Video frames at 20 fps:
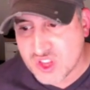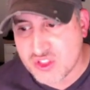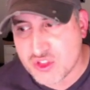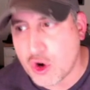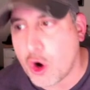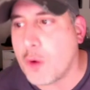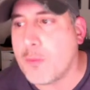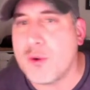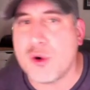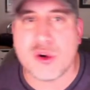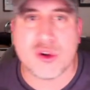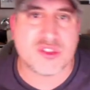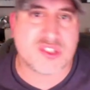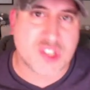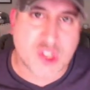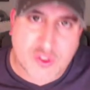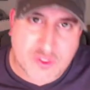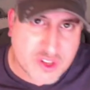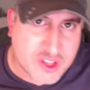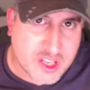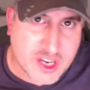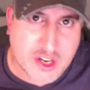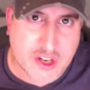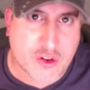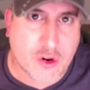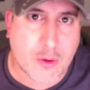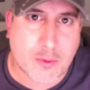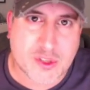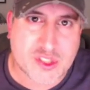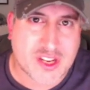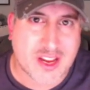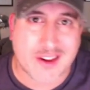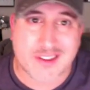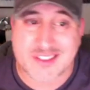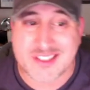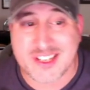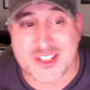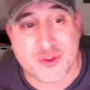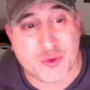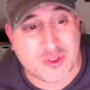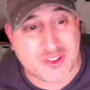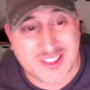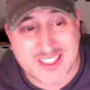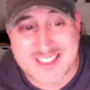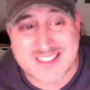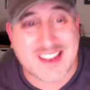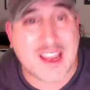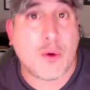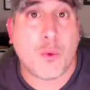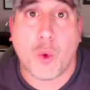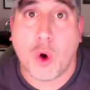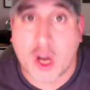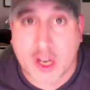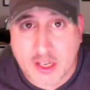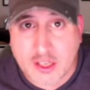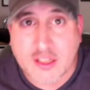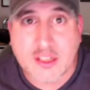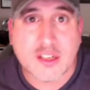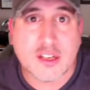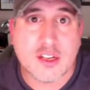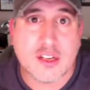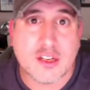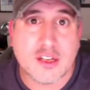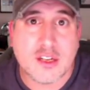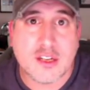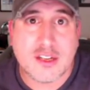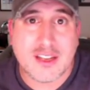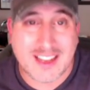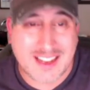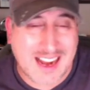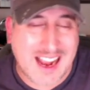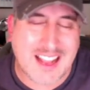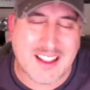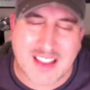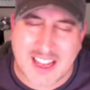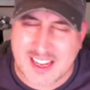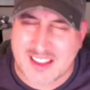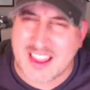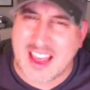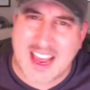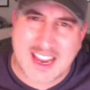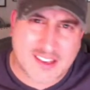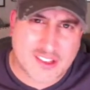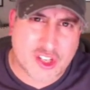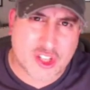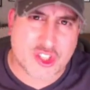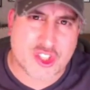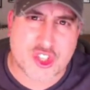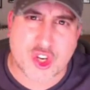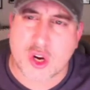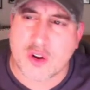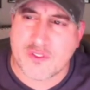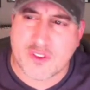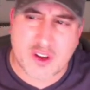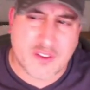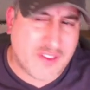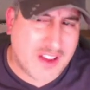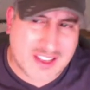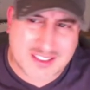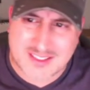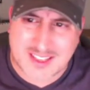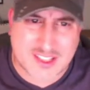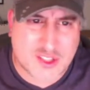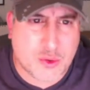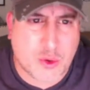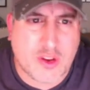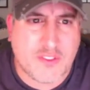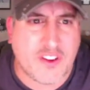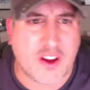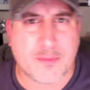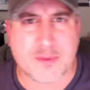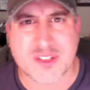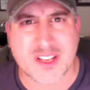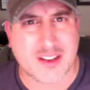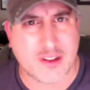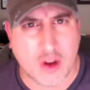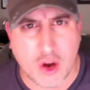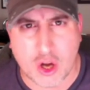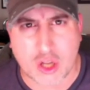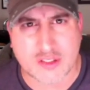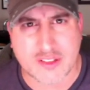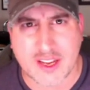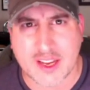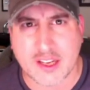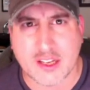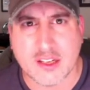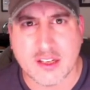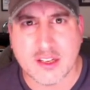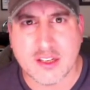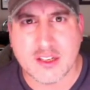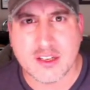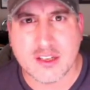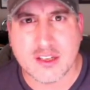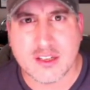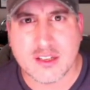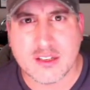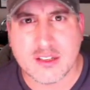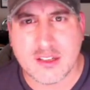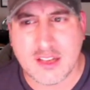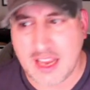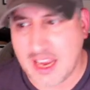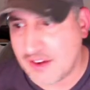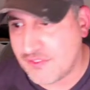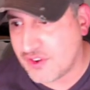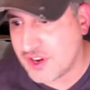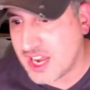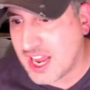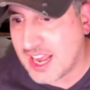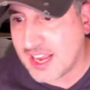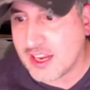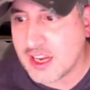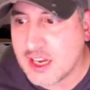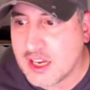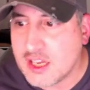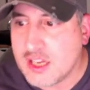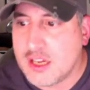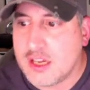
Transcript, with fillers: Throw Bruno Silva in there. You're almost guaranteed to at least get one. And I like that. Conservative, I'll take twenty-five percent all day, every day.